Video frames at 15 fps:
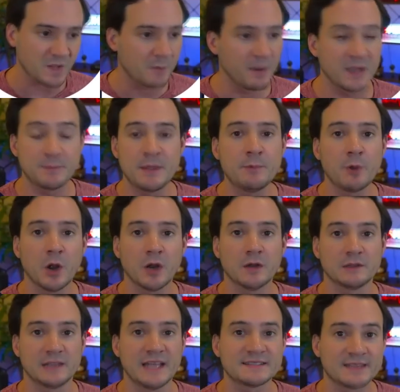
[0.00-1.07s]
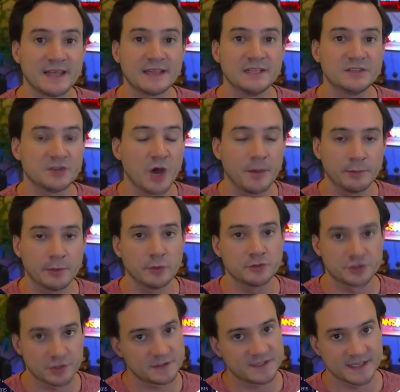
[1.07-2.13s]
but people are less likely to upload
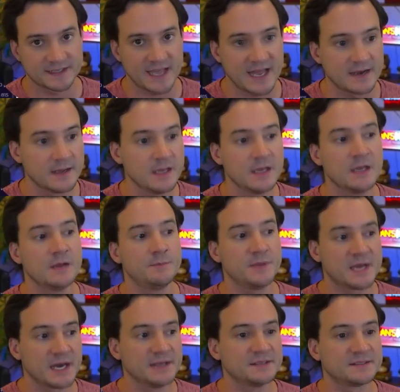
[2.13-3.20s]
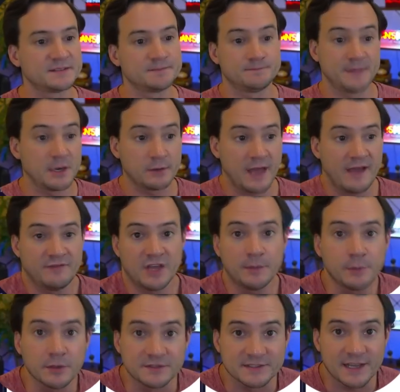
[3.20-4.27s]
shirts like that because they don't have the
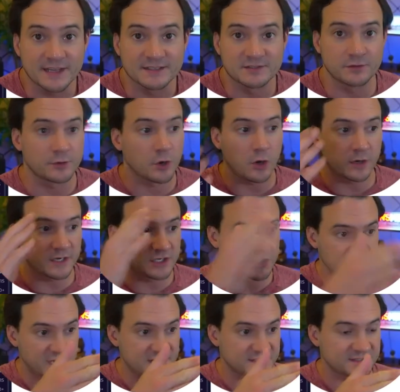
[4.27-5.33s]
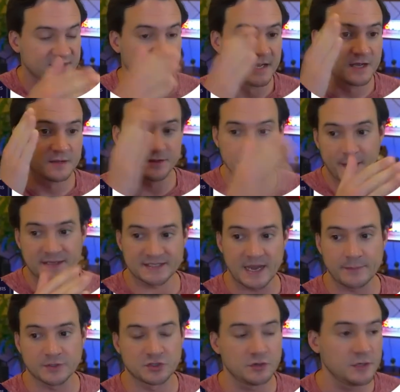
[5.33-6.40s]
upload slots. So they're all going to chase the best
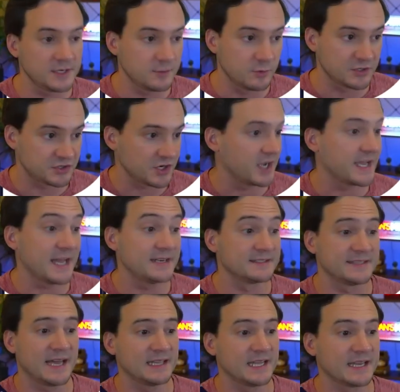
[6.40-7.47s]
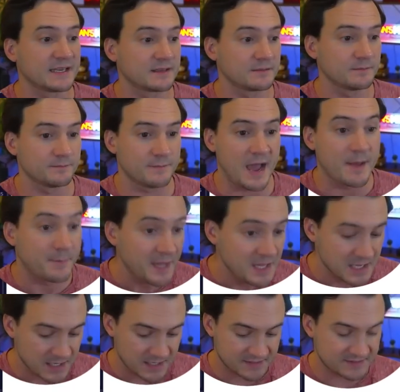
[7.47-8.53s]
opportunity, which again is not like my
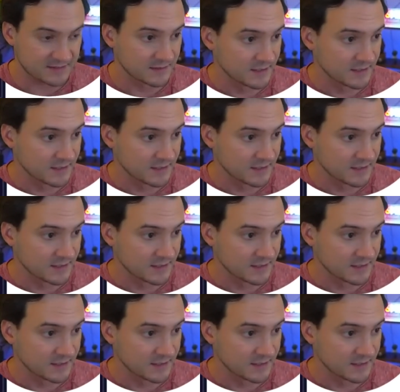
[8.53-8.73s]
opinion. It's